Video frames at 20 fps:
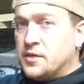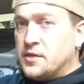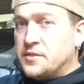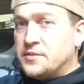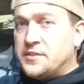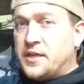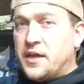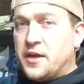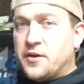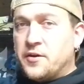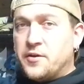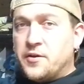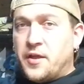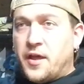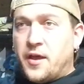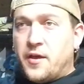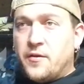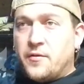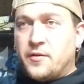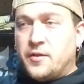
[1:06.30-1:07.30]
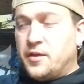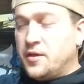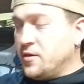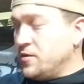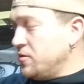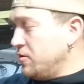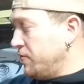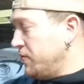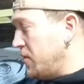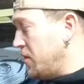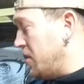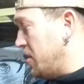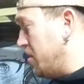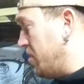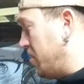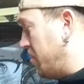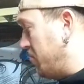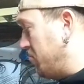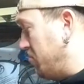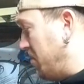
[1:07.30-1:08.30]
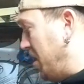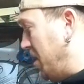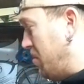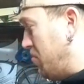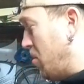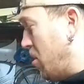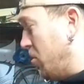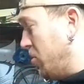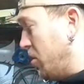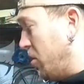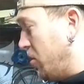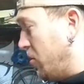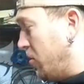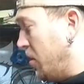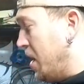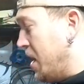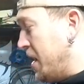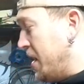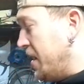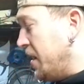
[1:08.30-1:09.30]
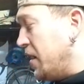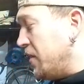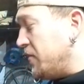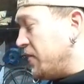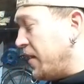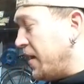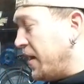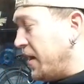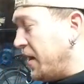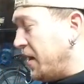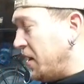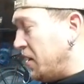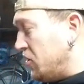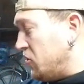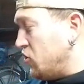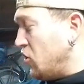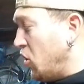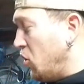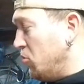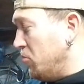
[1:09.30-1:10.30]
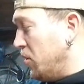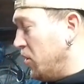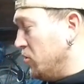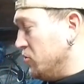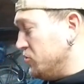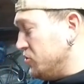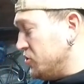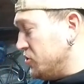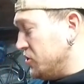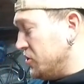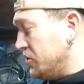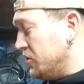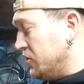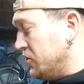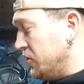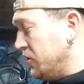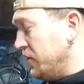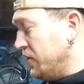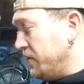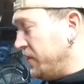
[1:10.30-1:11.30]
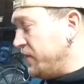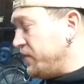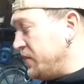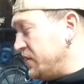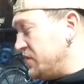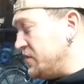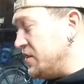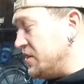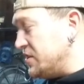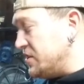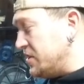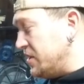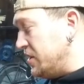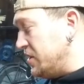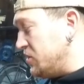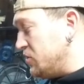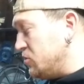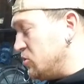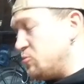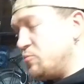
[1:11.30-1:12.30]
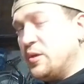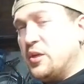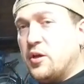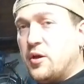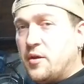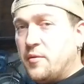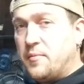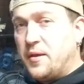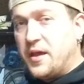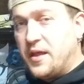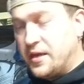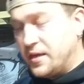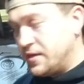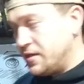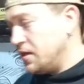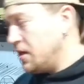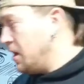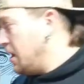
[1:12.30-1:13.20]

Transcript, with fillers: tear down here of our Mini Moto. It is a Tomos 50cc two-speed automatic.